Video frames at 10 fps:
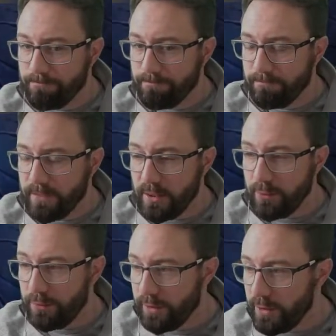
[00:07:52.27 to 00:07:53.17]
So
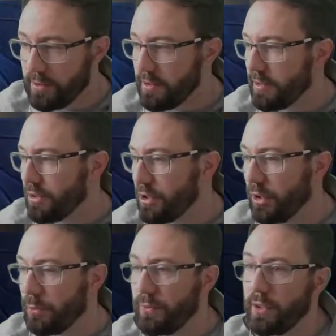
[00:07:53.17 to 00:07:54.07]
first
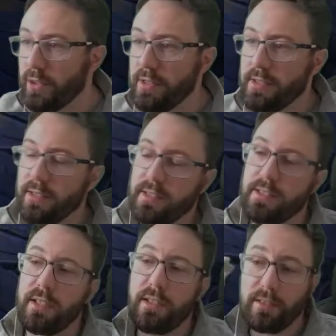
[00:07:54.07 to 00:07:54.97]
shard we've earned. Let's
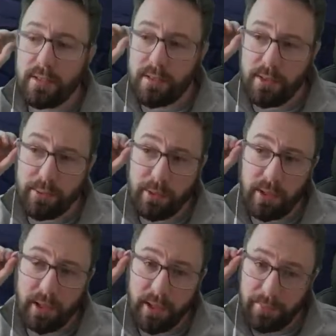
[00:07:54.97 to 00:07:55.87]
see who we're going to get.